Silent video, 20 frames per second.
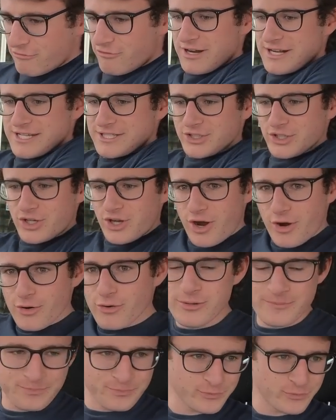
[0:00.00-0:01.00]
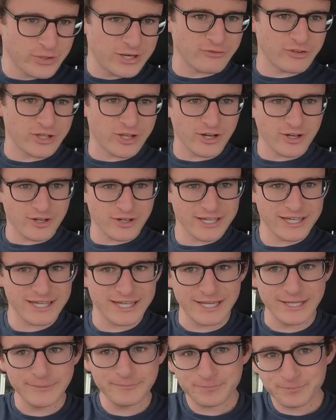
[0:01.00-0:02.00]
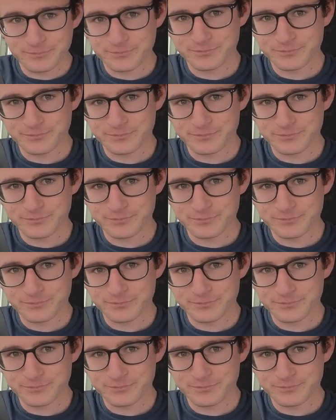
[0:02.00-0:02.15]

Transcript: and ready to go. We have the car here.